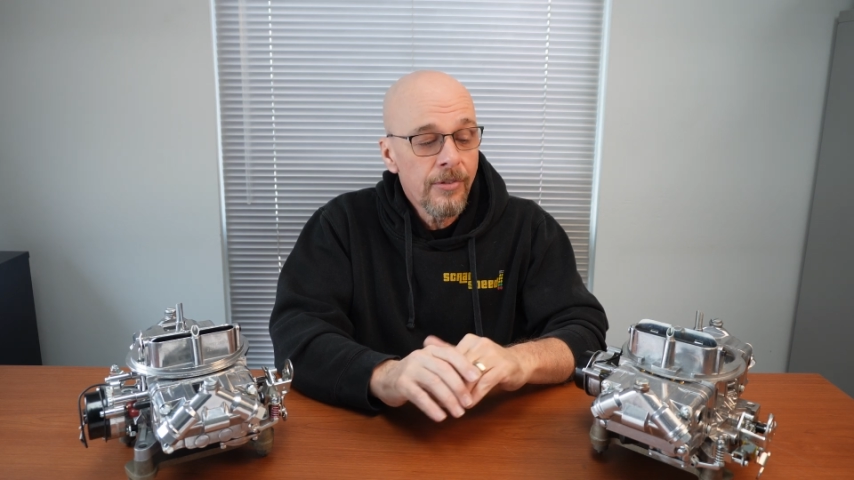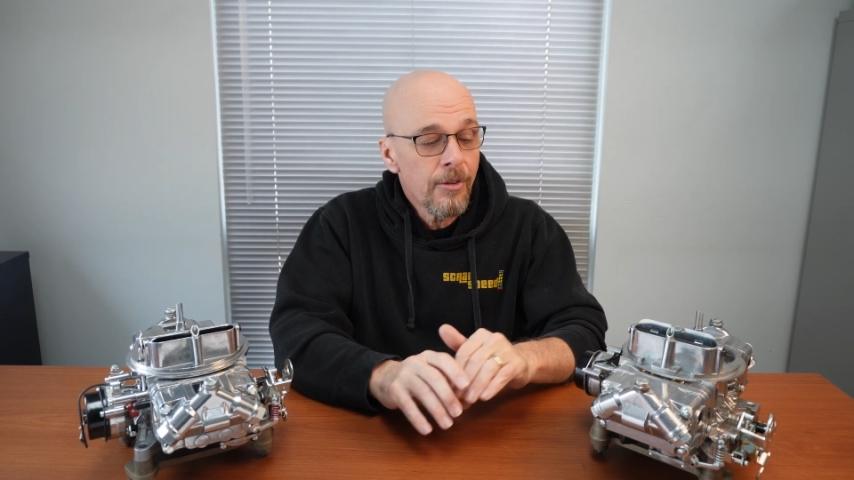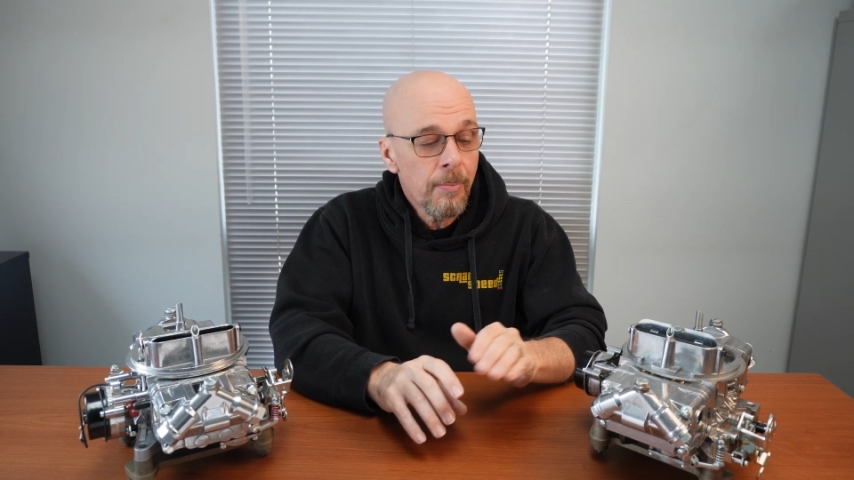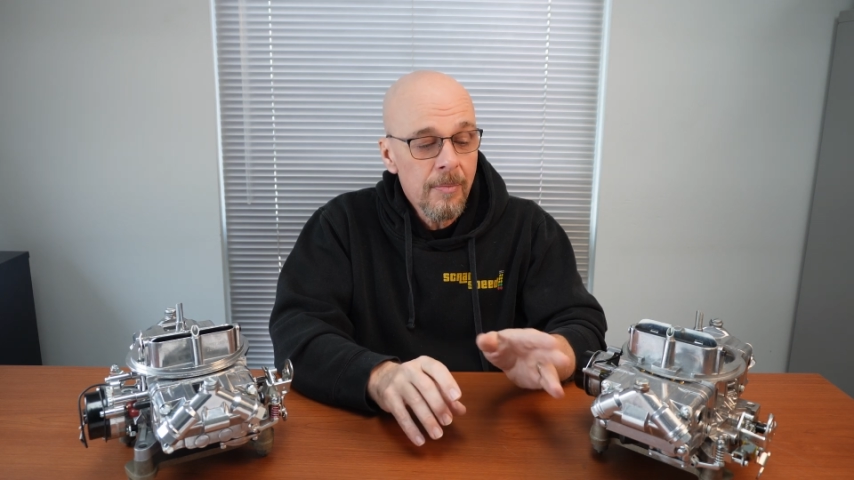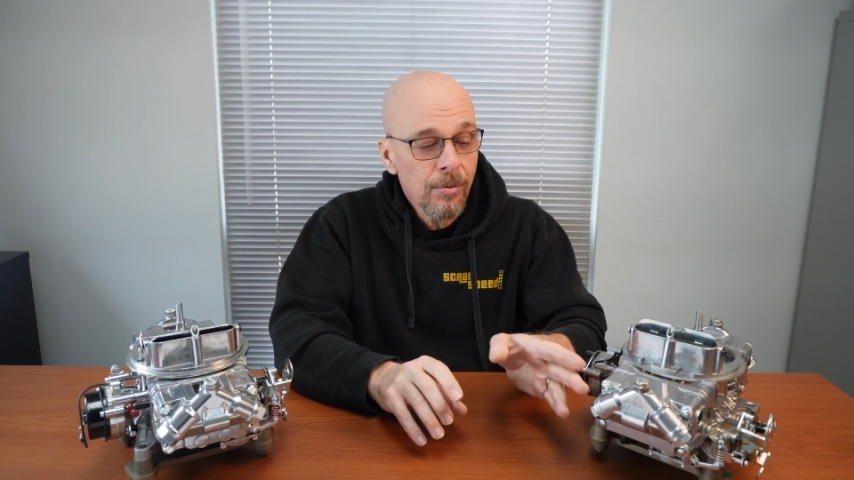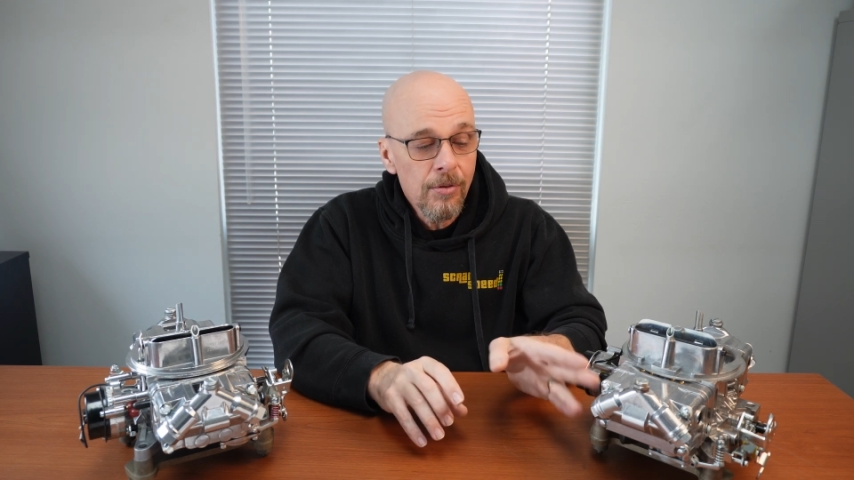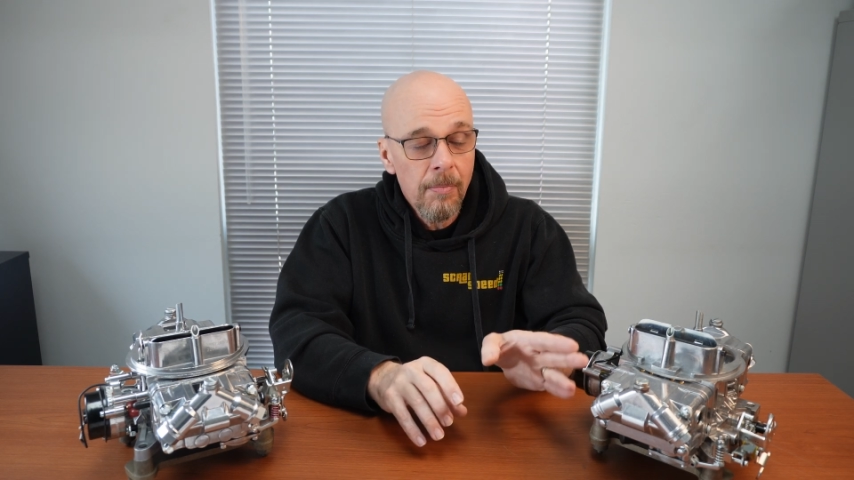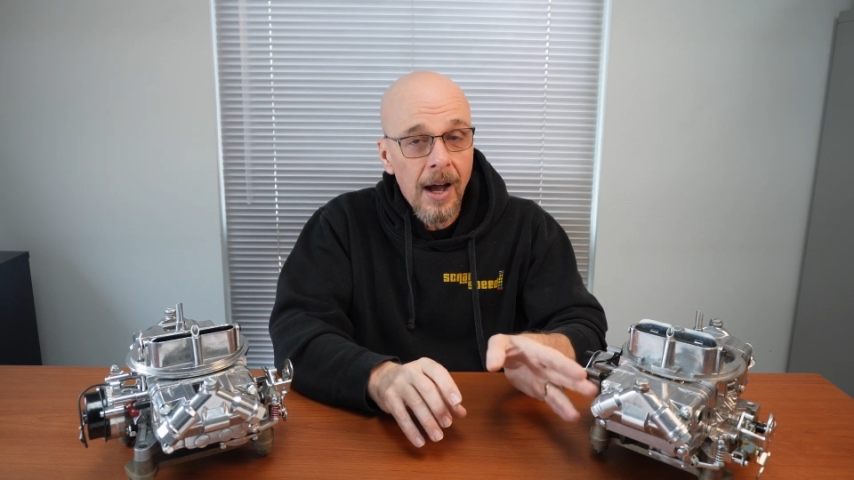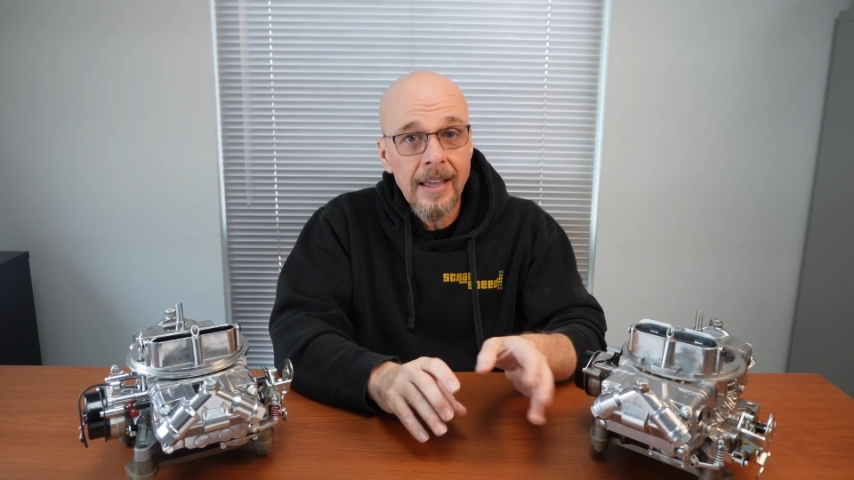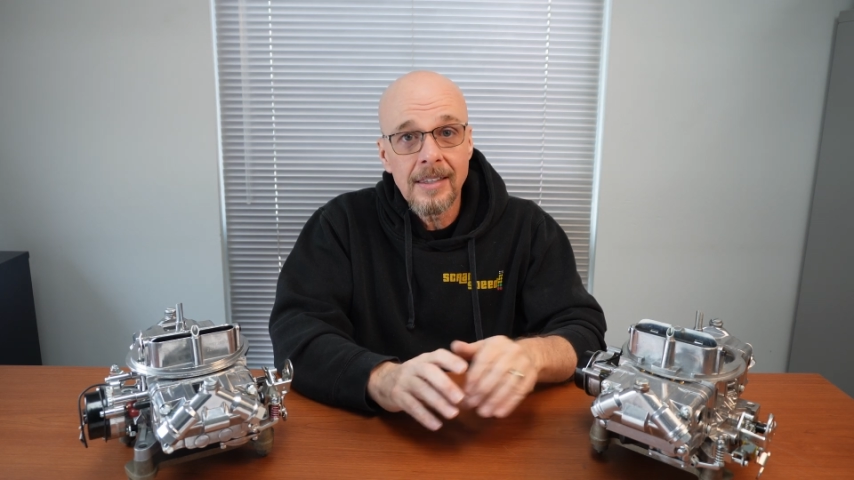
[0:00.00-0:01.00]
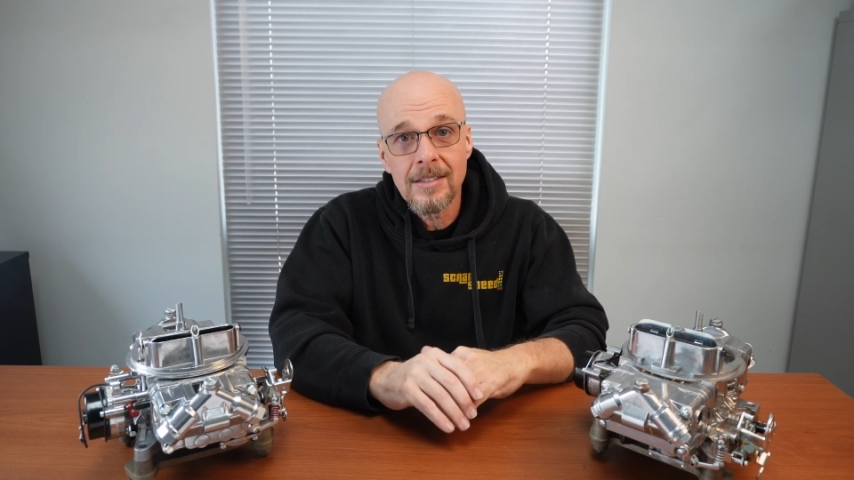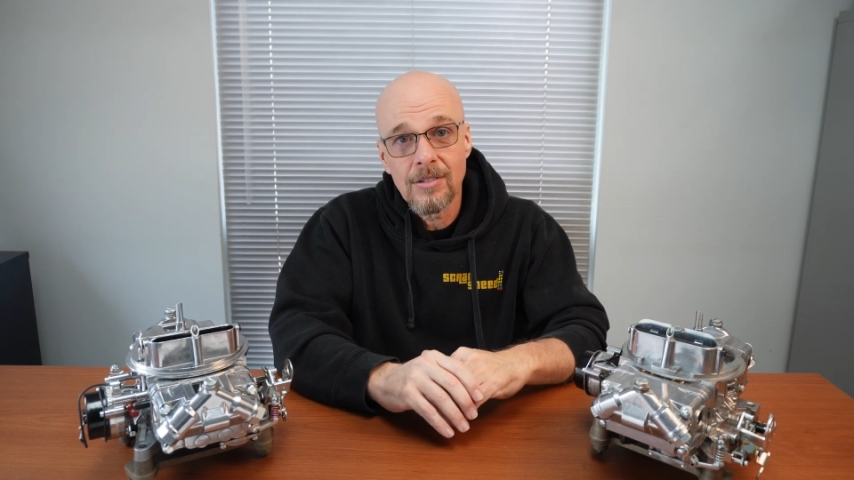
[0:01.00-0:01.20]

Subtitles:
that the people who buy this,